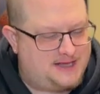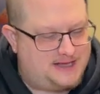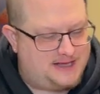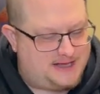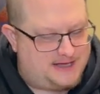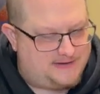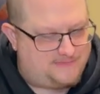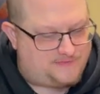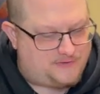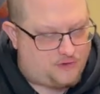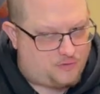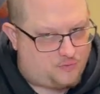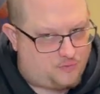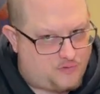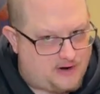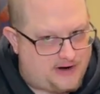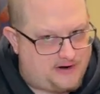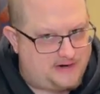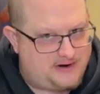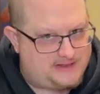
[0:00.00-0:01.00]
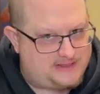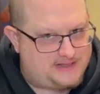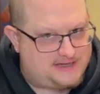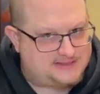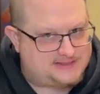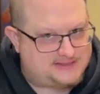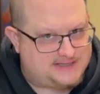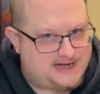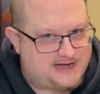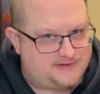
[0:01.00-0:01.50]
If you're wearing
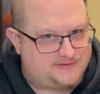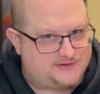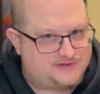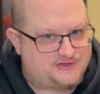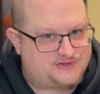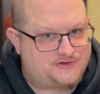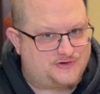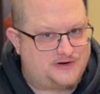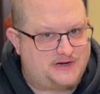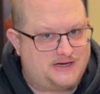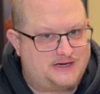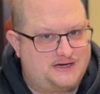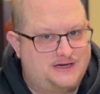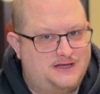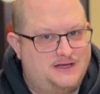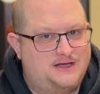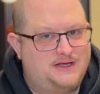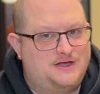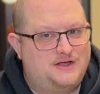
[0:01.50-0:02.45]
this down the street,